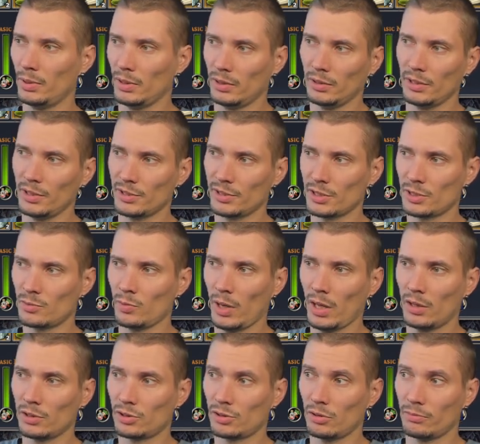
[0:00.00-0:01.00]
buildings as
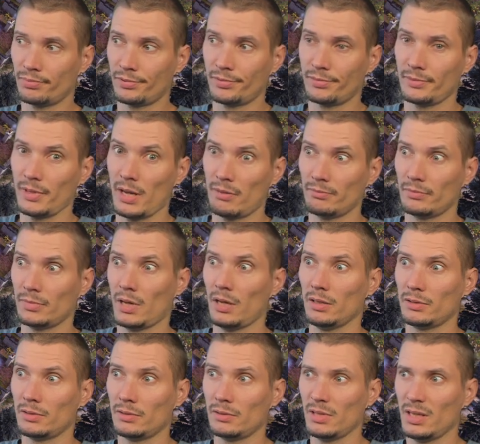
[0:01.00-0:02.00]
well, so yeah,
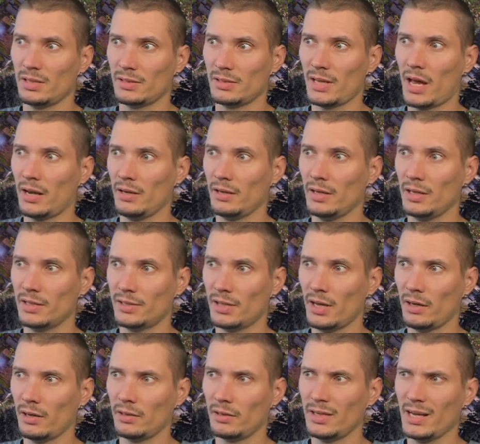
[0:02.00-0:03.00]
it's done.
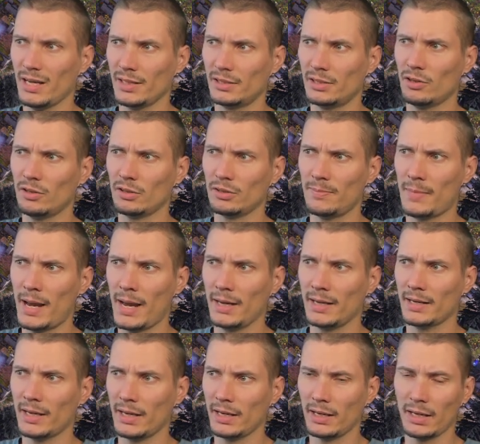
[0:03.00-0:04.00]
Yes, don't
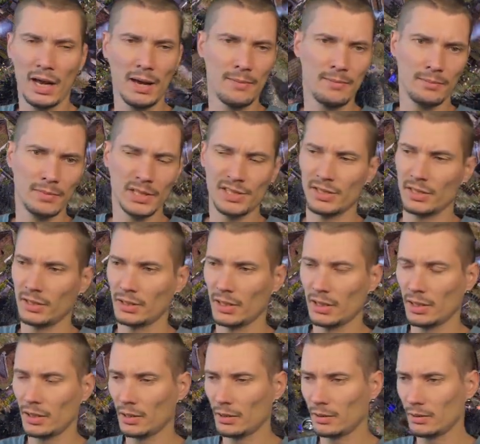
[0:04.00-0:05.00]
mind, I'm missing
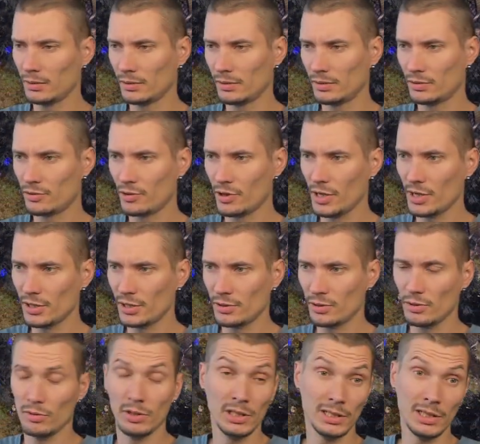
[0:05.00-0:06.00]
the
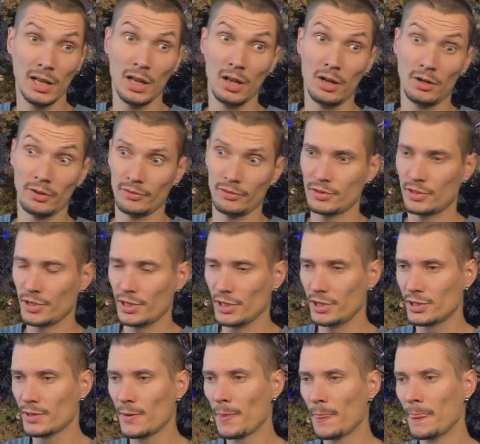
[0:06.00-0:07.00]
trees. You need a lot of
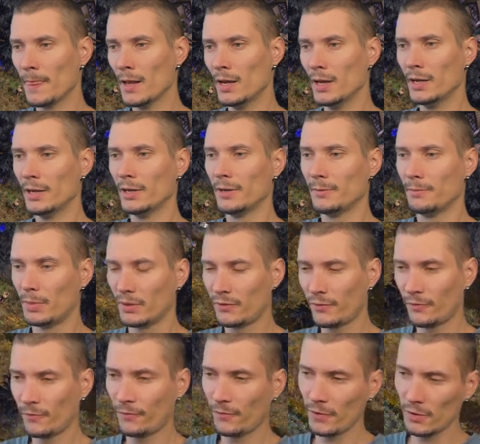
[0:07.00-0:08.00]
trees. But
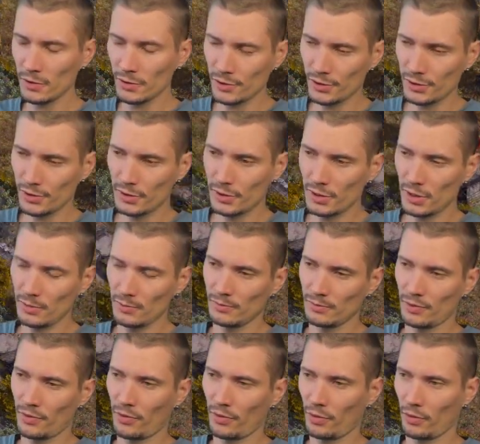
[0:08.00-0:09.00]
first,
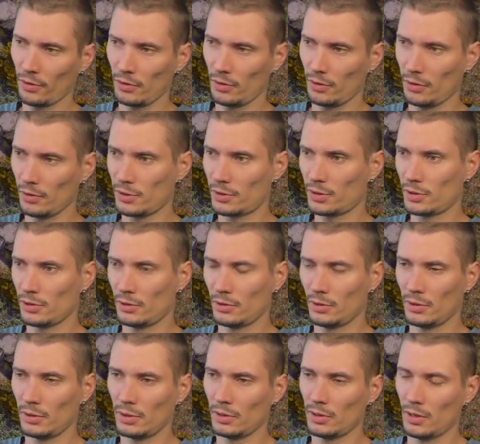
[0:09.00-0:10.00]
some thoughts
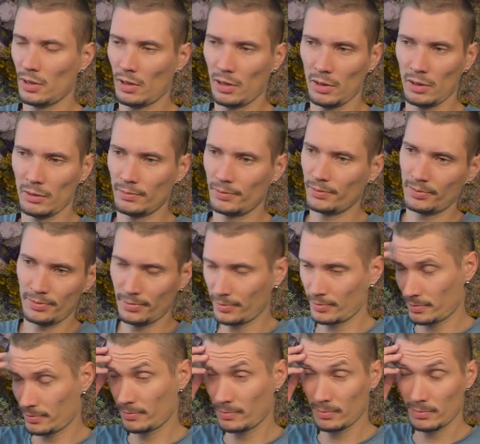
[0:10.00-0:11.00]
on
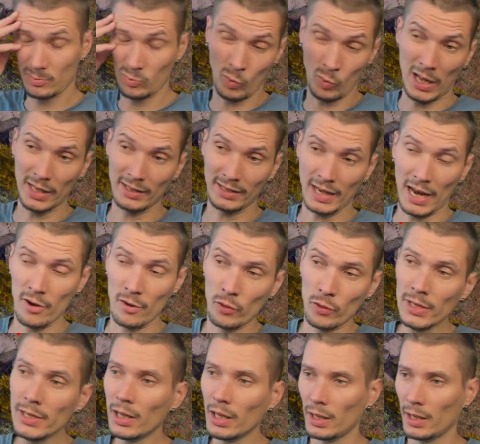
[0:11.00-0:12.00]
what I
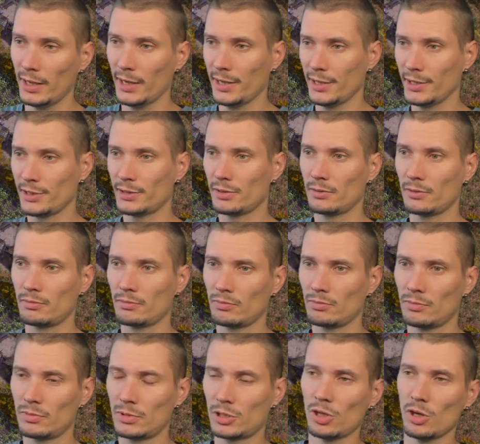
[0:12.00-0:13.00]
realized.
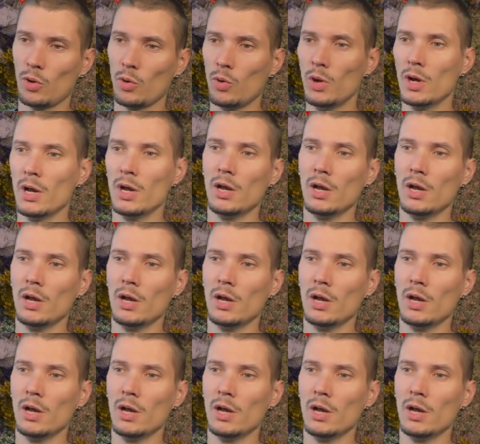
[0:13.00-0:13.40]
So,